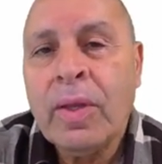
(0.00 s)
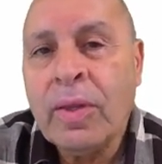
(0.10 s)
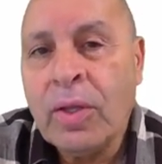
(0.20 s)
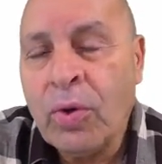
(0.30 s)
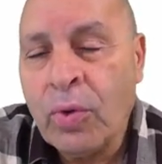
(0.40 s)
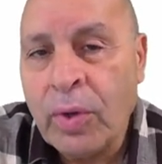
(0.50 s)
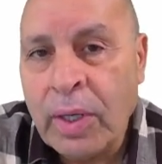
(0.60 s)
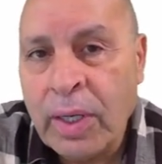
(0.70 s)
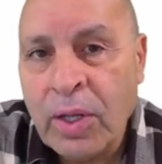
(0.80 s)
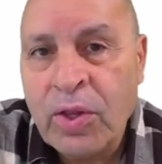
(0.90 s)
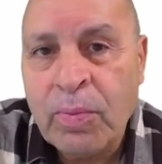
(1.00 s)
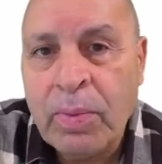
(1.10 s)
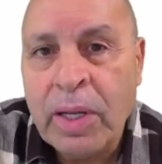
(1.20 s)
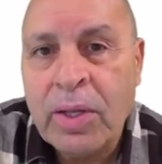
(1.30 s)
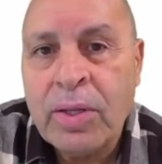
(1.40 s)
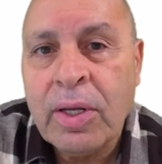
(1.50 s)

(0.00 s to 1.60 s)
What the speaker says: the organ in its place.